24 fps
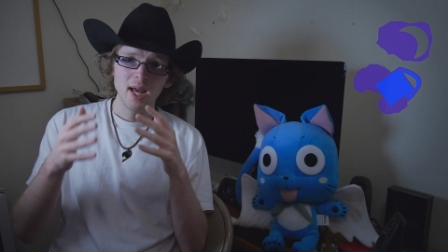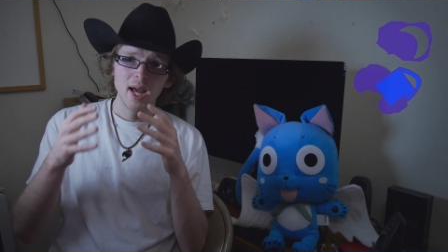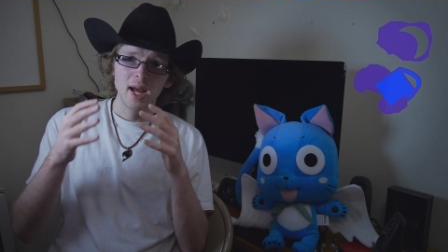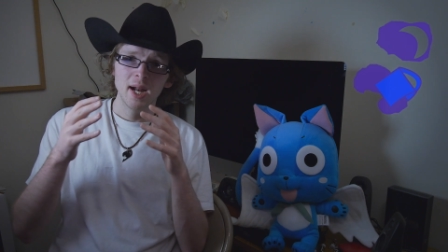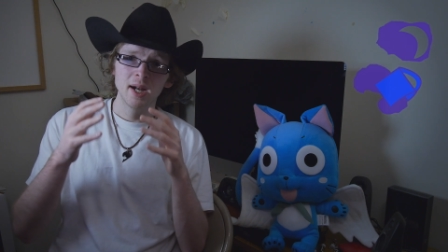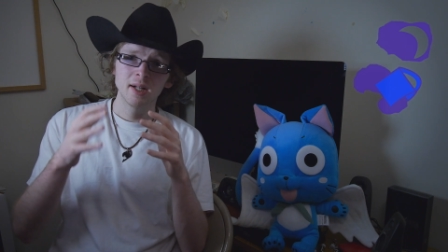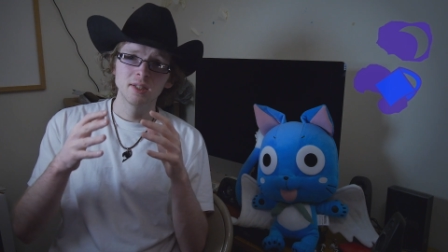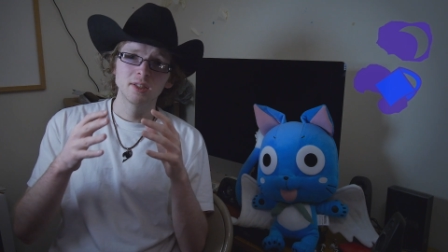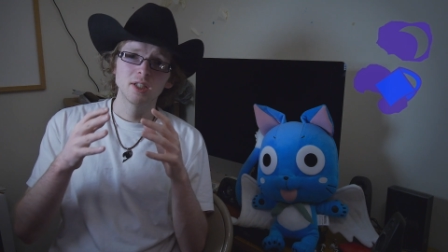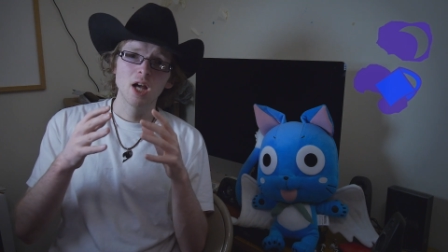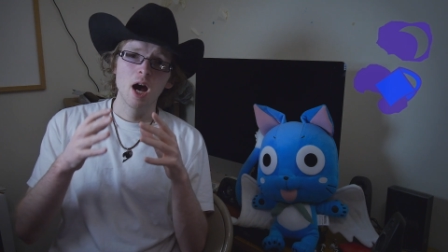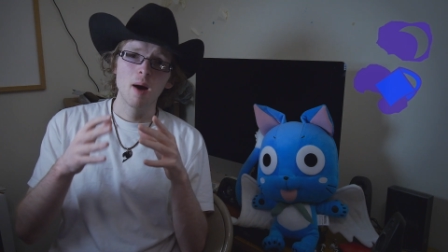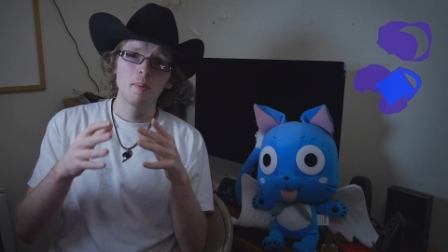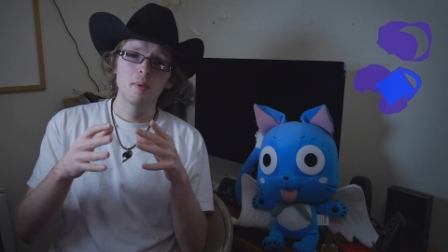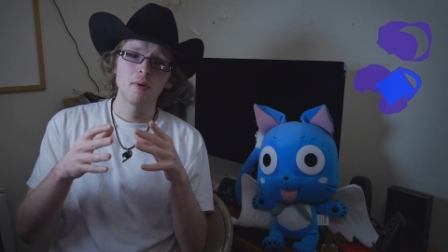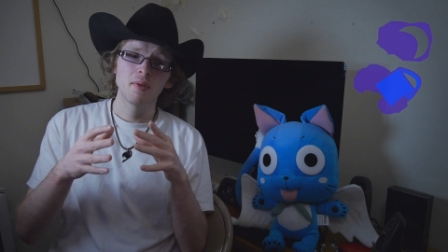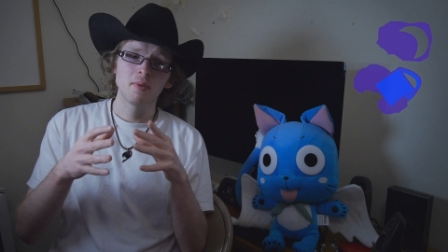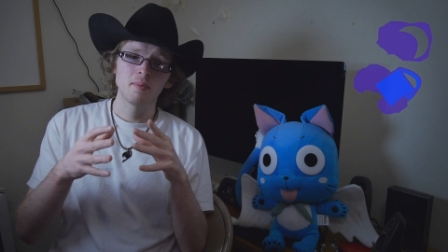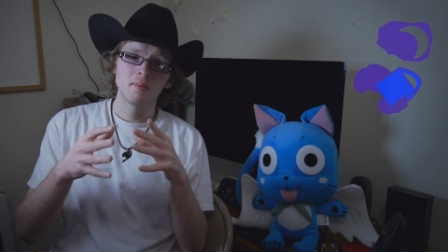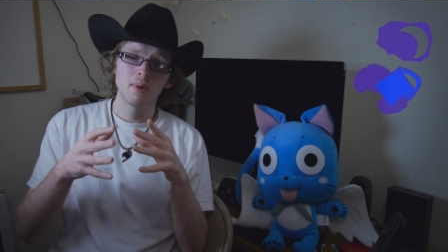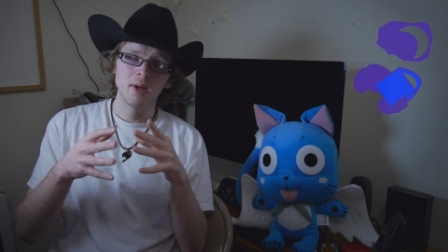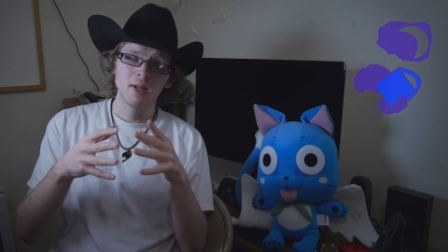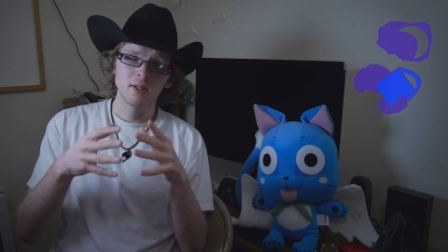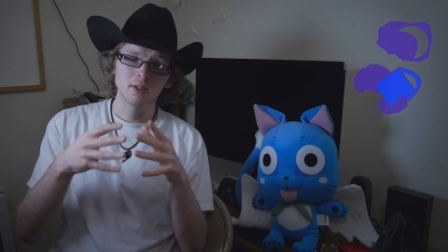and on top
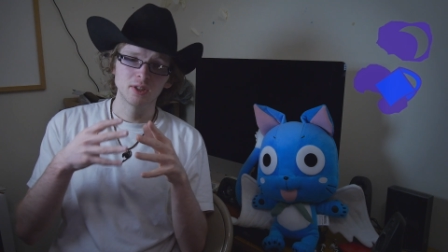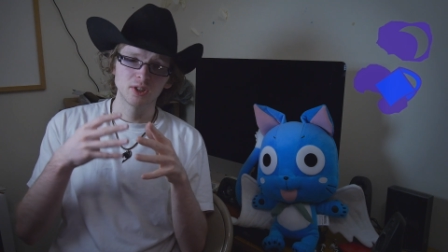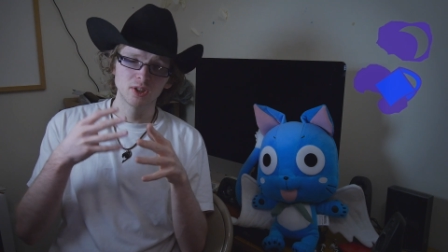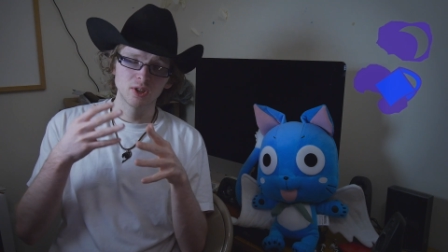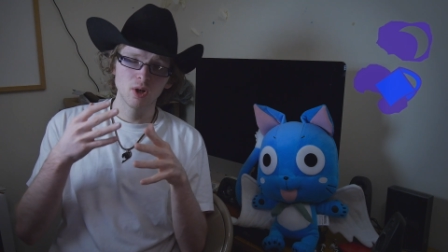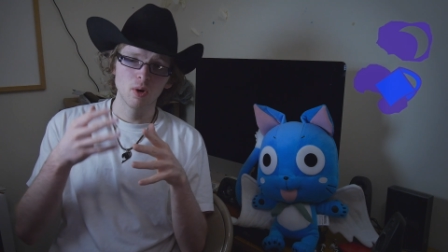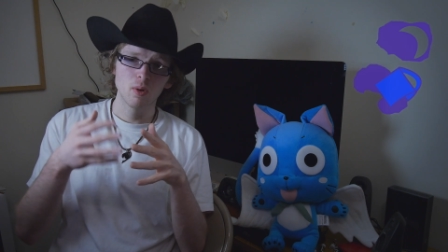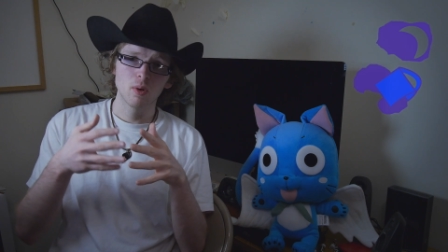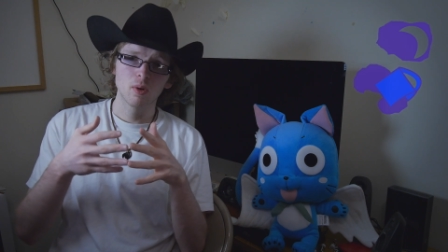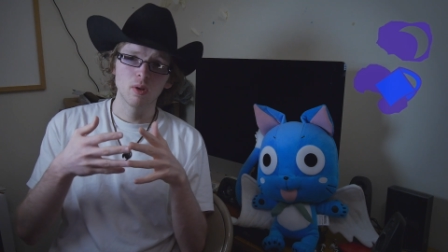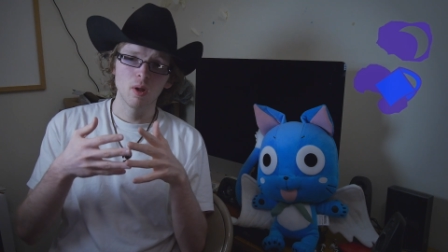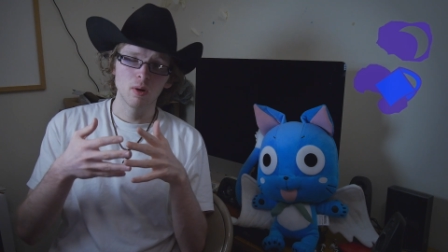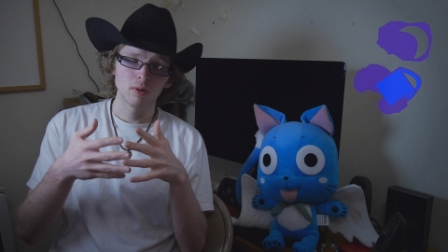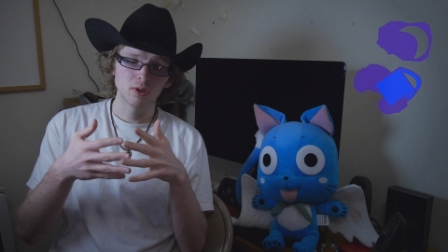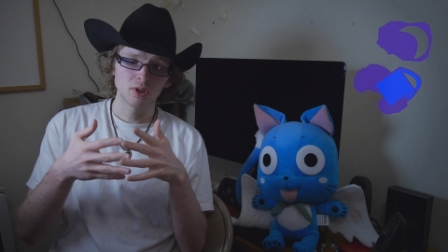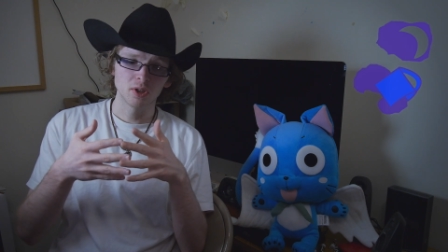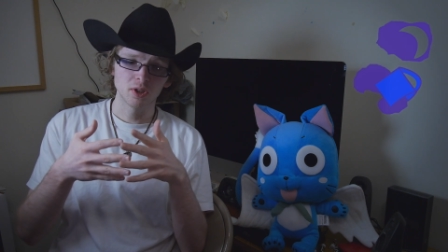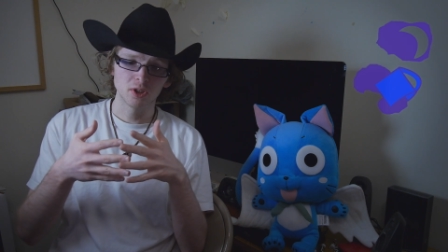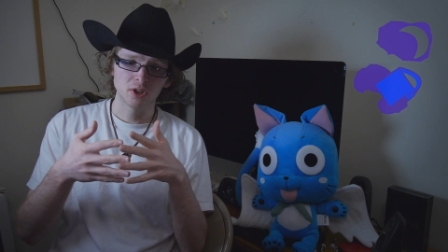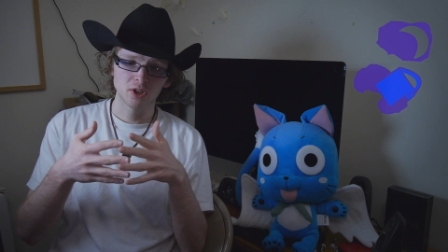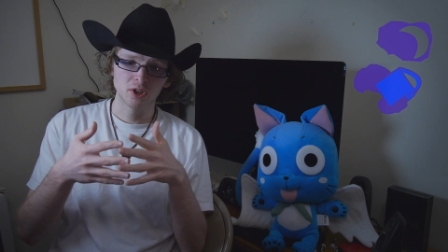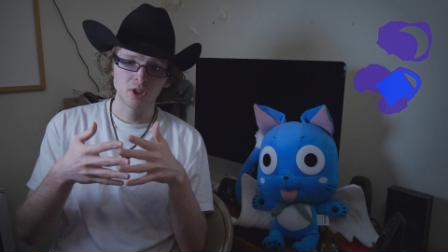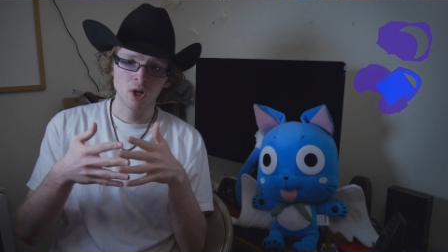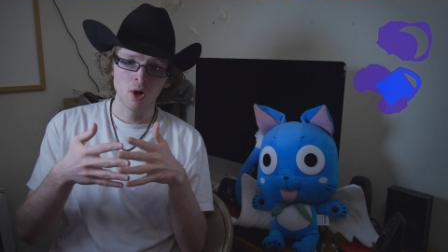of being so close to
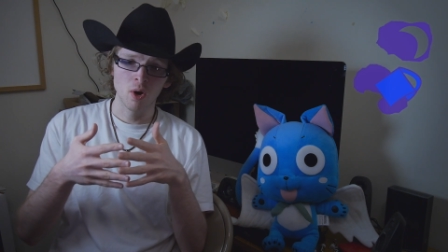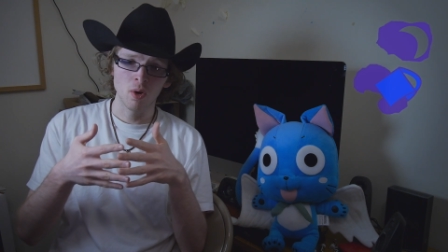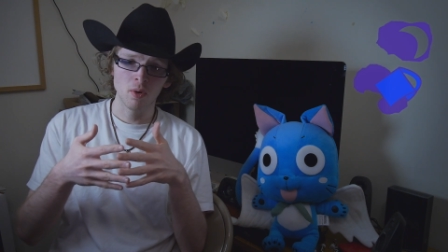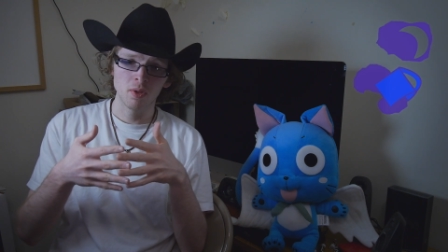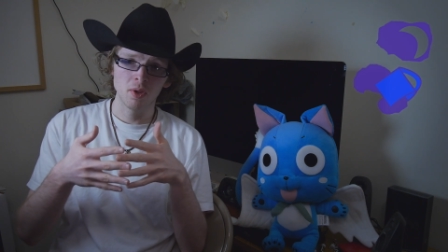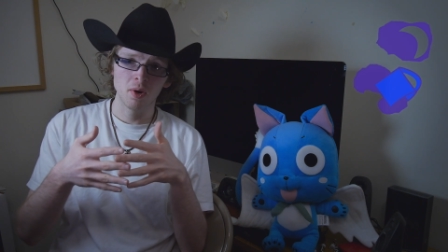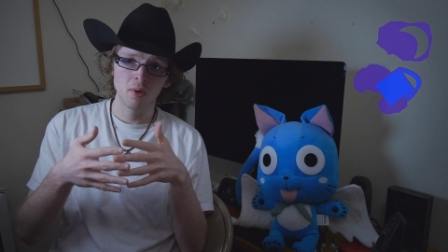the show,